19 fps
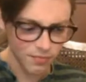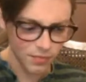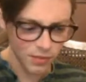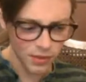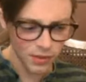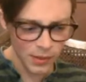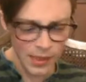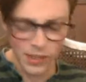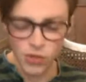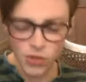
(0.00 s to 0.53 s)

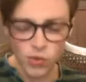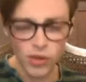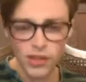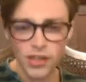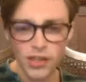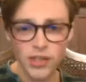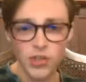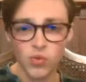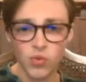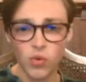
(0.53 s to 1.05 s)
that's
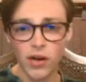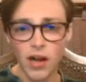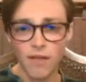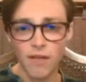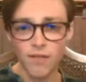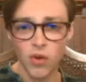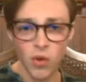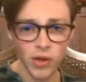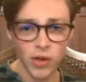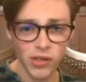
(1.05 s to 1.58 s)
really just what I
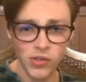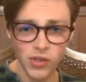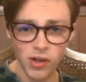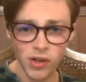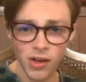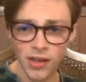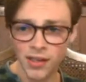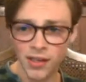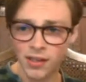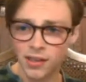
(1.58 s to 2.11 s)
focused
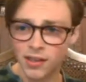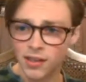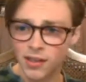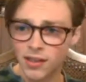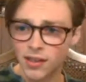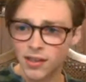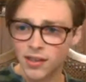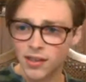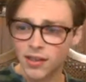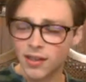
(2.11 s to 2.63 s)
on,
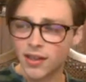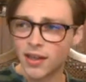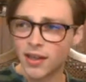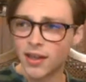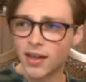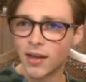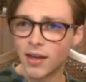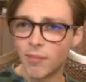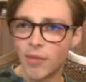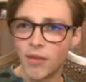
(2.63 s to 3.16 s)

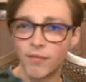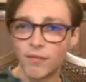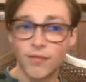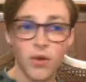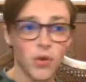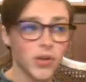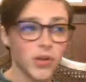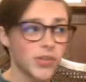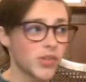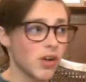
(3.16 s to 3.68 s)
and
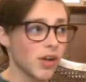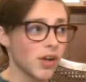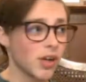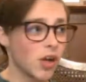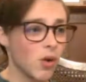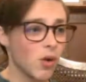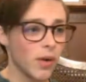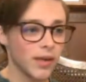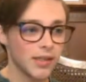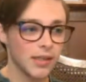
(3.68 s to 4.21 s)
focused on
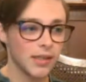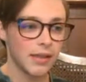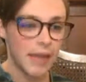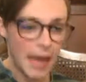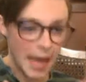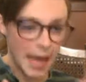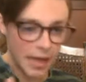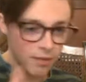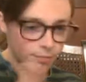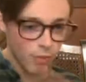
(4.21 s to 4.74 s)
going to
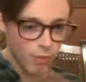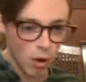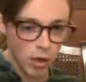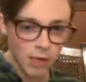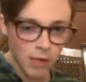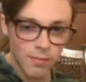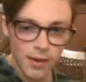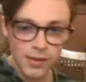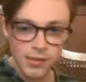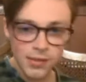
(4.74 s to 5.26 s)
that part
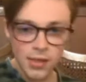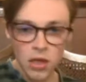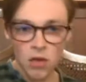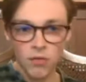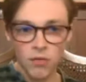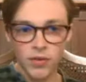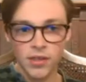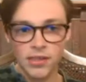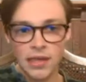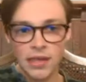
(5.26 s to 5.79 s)
of
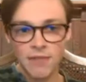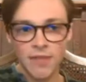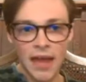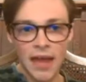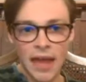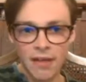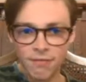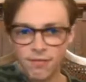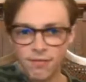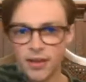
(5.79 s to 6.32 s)
myself, because I've
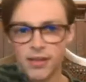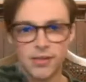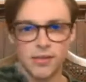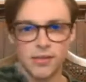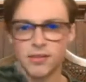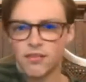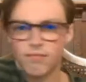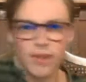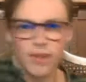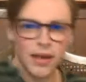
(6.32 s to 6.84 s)
had phases
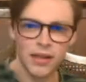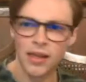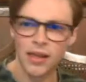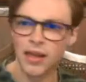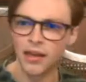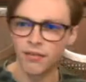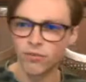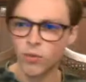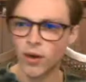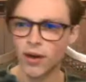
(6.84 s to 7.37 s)
of my
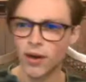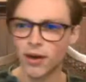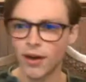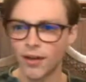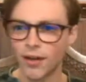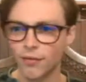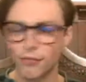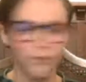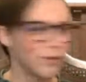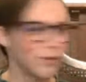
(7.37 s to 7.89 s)
life where
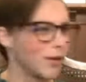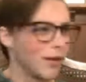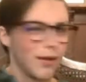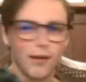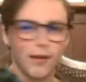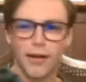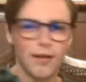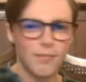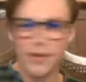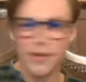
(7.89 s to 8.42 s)
I've
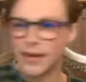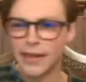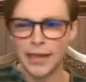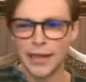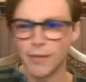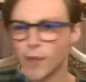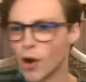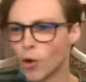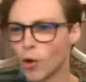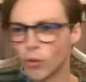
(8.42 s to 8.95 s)
been
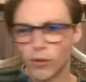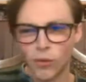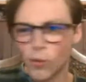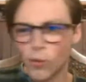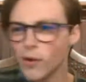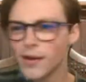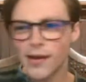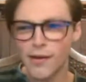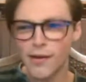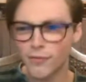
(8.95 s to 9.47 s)
emo or
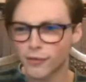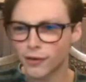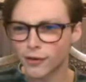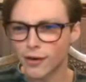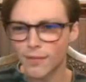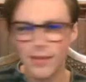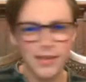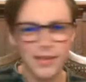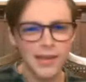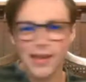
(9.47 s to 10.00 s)
whatever. I
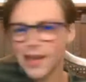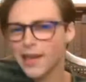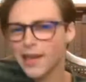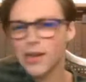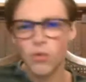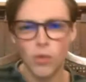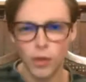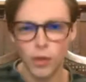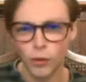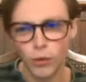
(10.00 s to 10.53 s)
mean, like
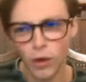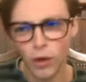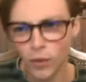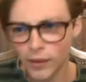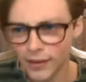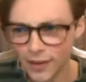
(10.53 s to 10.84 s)
anyone growing